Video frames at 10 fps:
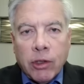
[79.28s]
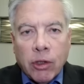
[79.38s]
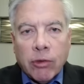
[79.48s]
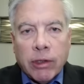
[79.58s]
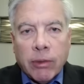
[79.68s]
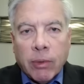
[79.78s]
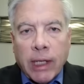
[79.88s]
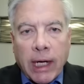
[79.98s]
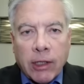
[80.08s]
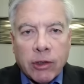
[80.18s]
children that were
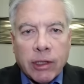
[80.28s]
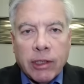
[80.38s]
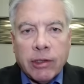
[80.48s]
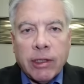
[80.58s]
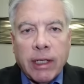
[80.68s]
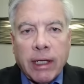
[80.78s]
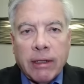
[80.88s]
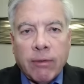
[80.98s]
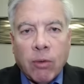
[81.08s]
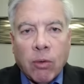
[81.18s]
casualties. And
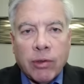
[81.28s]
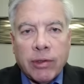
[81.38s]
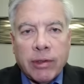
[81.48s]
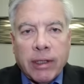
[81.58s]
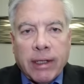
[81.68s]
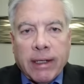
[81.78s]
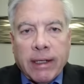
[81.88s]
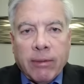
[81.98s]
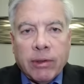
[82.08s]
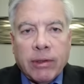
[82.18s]
of course,
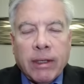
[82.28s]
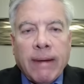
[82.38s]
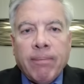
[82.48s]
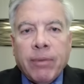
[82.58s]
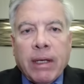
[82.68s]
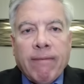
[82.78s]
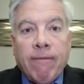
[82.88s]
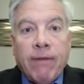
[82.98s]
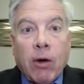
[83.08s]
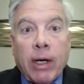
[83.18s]
it was
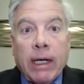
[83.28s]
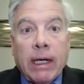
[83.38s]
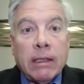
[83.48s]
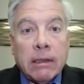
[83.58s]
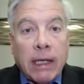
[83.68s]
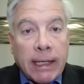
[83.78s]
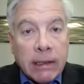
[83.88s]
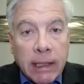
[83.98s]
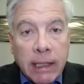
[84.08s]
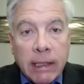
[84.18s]
very
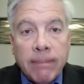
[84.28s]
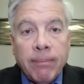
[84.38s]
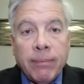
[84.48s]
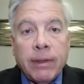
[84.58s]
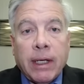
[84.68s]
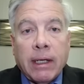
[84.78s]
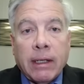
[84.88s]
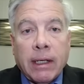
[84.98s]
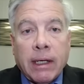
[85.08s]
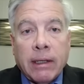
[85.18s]
unlikely that
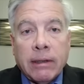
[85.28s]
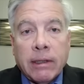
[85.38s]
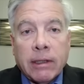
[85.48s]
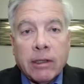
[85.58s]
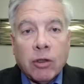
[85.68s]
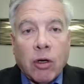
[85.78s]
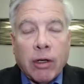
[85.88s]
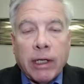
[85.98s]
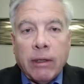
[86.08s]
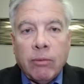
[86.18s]
the
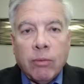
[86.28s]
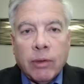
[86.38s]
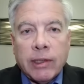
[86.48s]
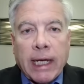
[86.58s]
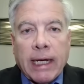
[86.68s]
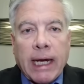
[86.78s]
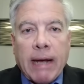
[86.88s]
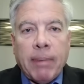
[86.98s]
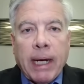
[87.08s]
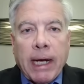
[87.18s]
targeting was that
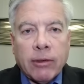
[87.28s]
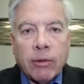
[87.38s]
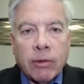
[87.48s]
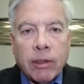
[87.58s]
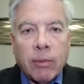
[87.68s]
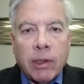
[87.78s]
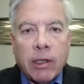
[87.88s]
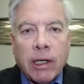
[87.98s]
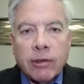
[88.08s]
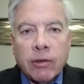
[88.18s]
haphazard that it would
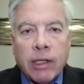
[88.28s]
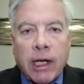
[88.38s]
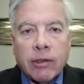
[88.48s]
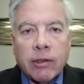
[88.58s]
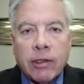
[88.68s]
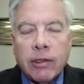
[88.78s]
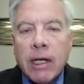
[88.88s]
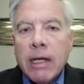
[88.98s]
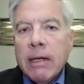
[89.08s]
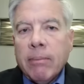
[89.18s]
cause those casualties.
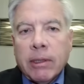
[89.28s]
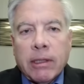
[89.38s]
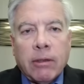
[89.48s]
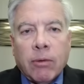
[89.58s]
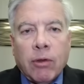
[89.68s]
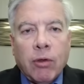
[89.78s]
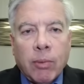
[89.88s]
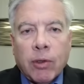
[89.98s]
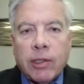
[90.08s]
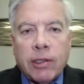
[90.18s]
But then there were
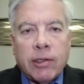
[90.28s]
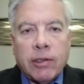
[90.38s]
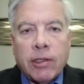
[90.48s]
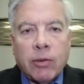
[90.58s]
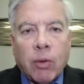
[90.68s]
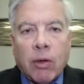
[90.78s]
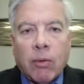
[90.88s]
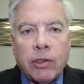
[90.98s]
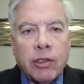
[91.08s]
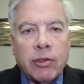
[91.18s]
numerous instances where it
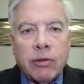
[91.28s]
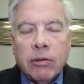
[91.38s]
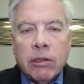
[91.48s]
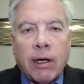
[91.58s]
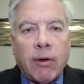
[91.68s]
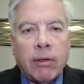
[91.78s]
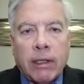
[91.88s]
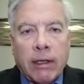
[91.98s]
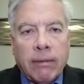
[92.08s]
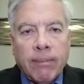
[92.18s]
was just
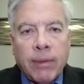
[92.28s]
glaringly